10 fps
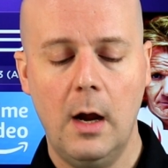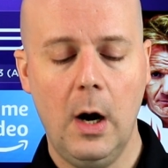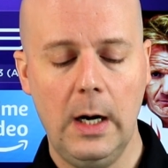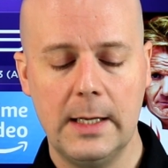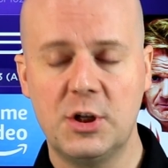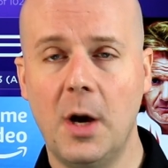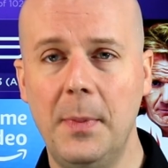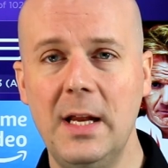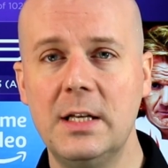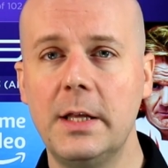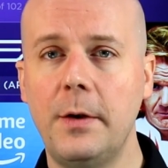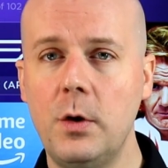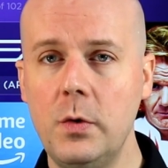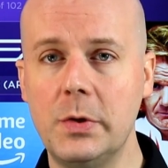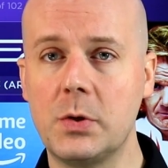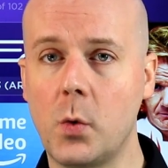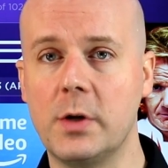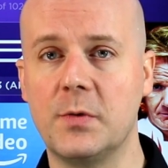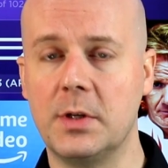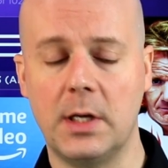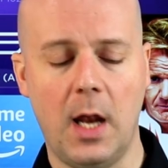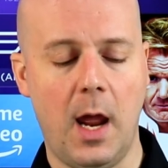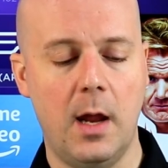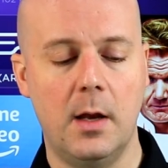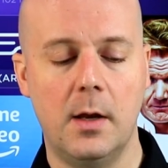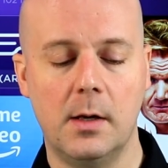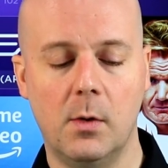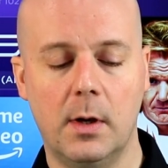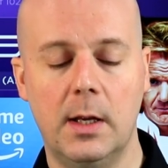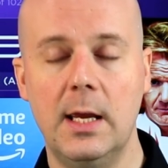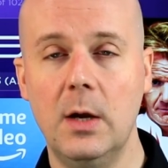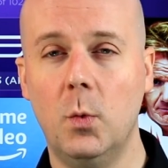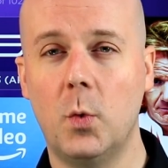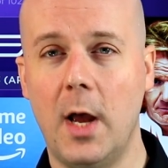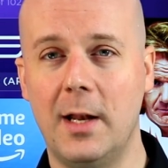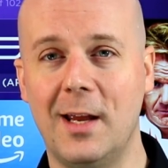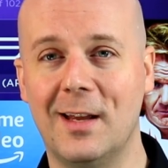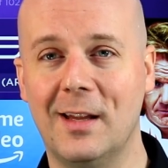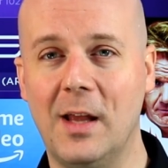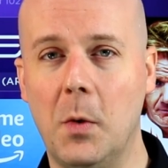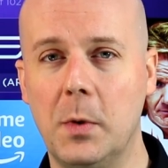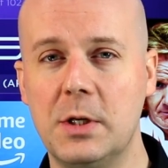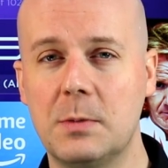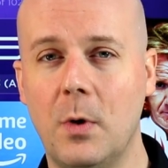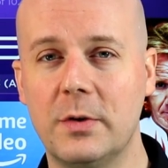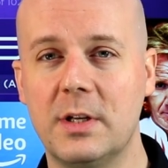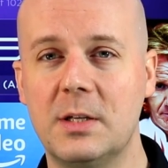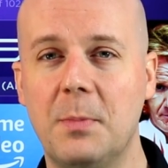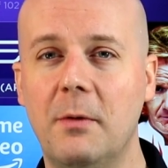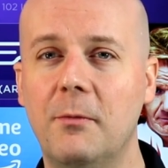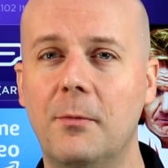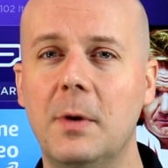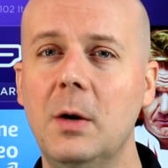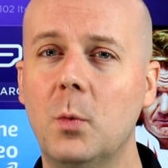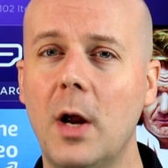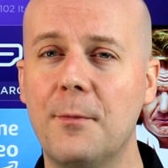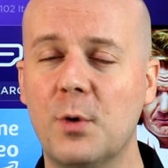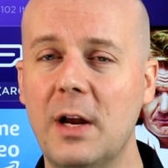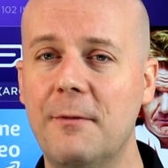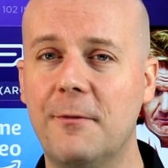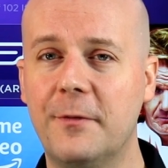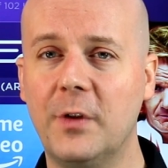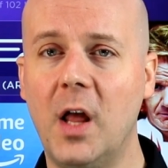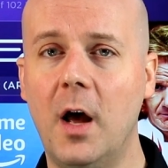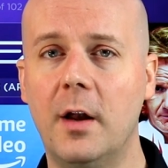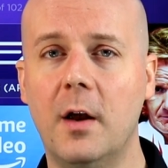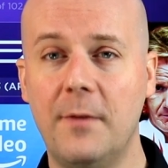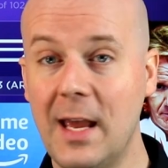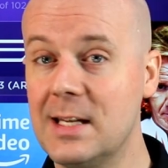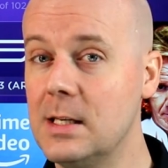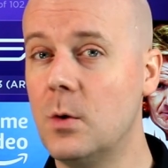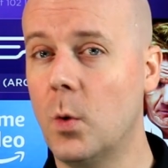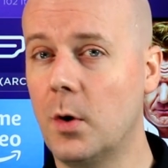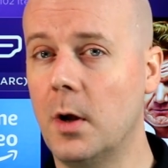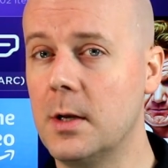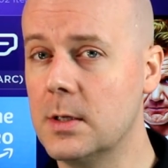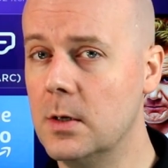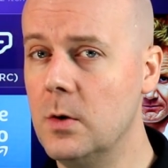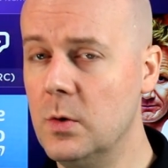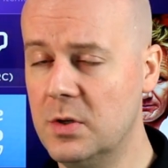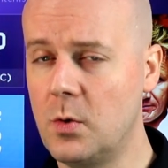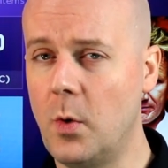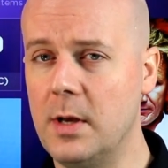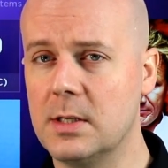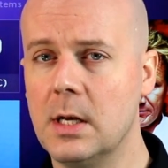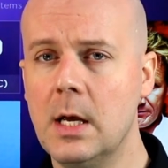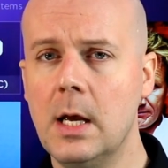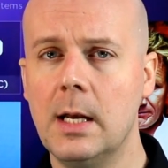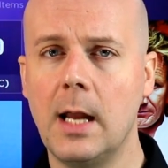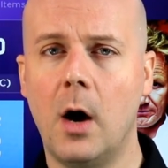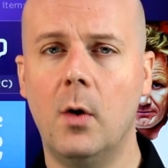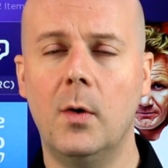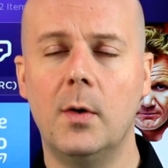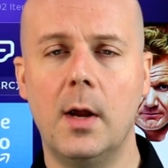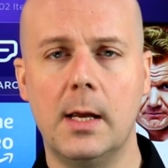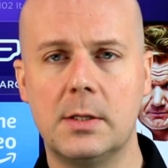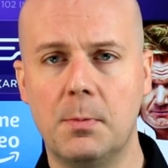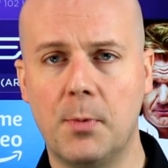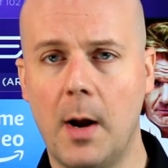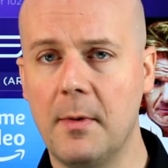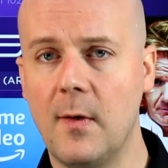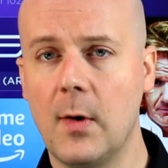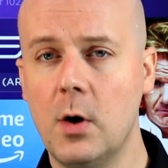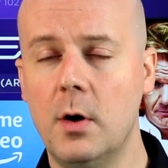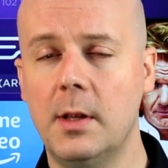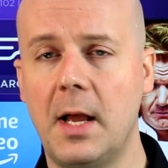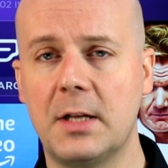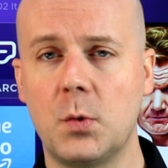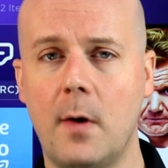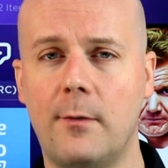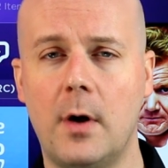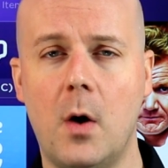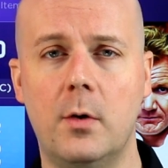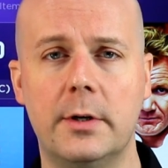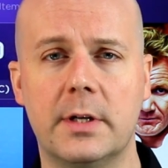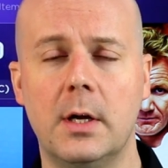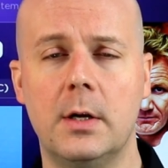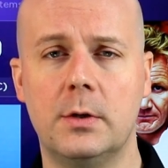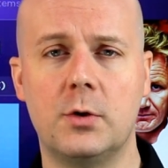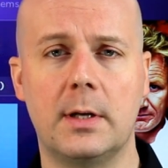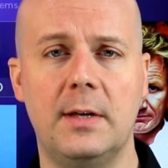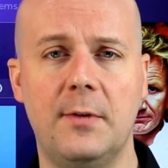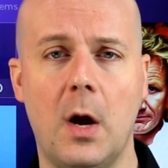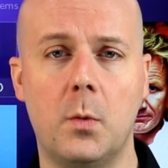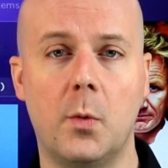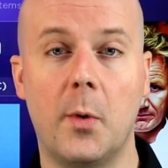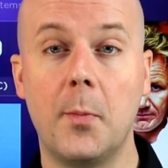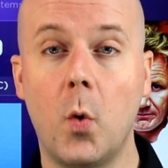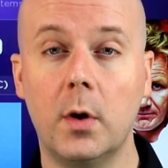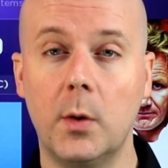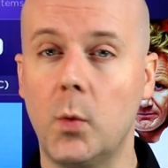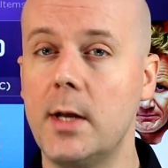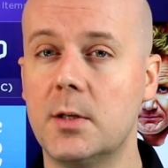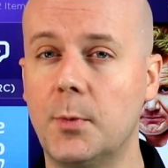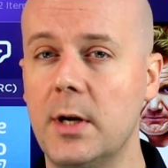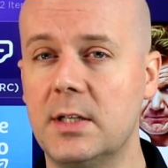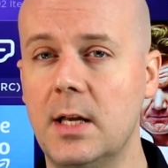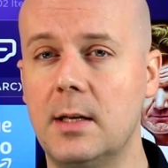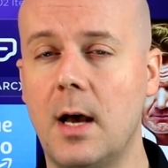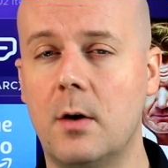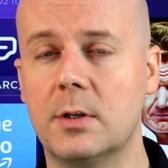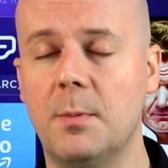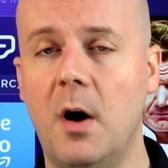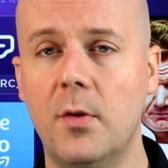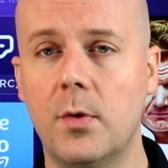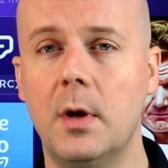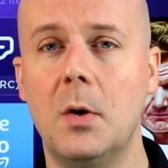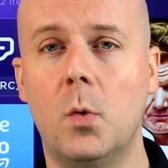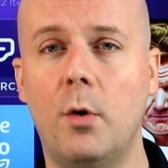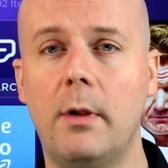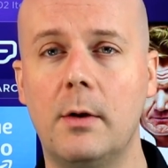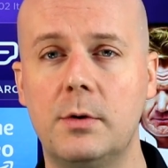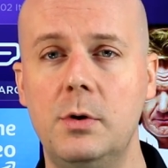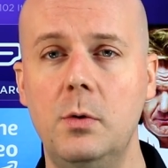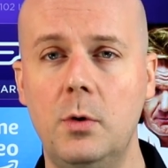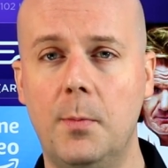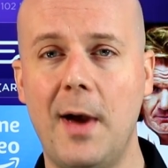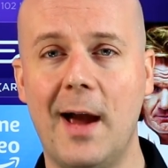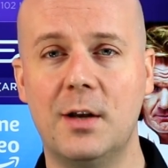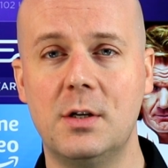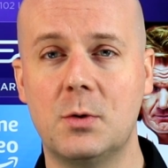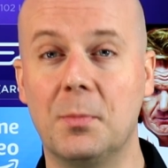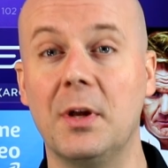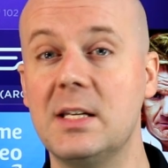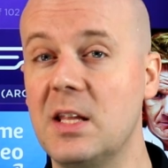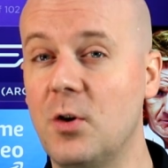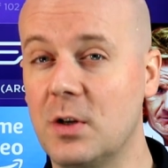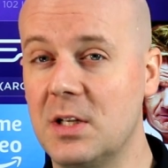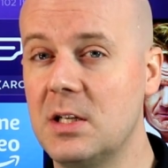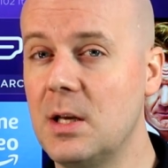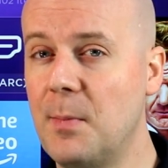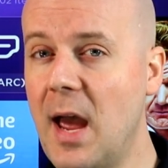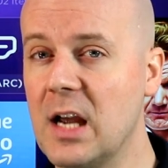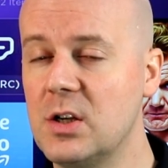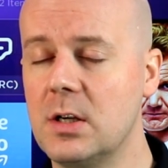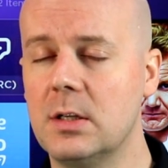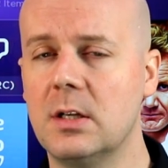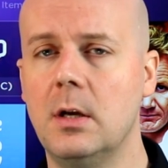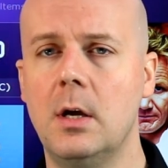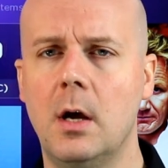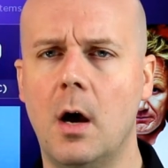All right, jumping into the news stories for today. Get ready. Now, we just posted this, but get ready for a flood of anti cord cutting news stories. Now, as you probably heard in the last 24 hours, DirecTV Now will reportedly raise the price $10 a month, roll out two new packages replacing their existing packages.